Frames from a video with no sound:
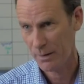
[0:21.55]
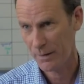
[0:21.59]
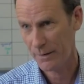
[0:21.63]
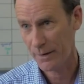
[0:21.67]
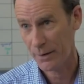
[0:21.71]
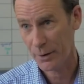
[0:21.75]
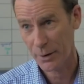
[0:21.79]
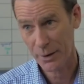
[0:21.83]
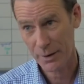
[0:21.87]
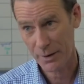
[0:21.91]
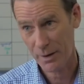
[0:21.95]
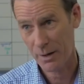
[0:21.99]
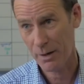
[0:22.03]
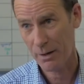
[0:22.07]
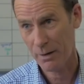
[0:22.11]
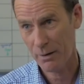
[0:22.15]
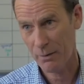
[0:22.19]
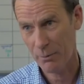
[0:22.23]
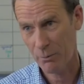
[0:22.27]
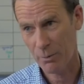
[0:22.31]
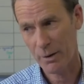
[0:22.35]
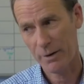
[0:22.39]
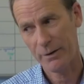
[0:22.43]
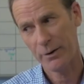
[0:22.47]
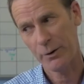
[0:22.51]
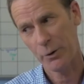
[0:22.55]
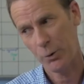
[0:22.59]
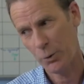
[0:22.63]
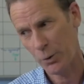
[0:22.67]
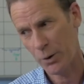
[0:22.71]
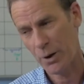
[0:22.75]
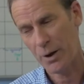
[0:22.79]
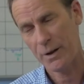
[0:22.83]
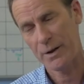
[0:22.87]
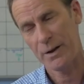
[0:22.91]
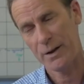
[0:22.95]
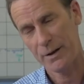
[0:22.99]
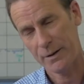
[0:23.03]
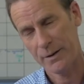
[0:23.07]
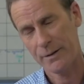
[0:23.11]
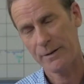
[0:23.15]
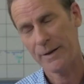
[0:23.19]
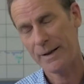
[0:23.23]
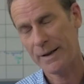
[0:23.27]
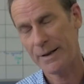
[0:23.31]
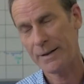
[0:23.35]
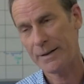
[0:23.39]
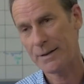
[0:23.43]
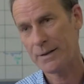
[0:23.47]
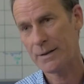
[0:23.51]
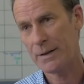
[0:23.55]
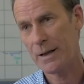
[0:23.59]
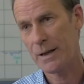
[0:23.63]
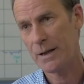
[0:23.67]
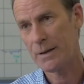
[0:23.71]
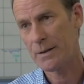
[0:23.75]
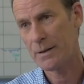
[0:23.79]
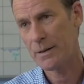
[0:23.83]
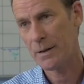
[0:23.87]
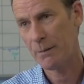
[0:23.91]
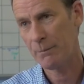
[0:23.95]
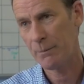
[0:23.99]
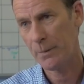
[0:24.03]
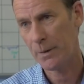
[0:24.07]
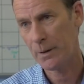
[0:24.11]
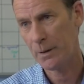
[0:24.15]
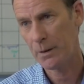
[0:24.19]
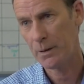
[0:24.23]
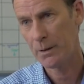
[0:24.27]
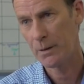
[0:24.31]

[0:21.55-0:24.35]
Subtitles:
Then I know, or I got a good idea that they understand something.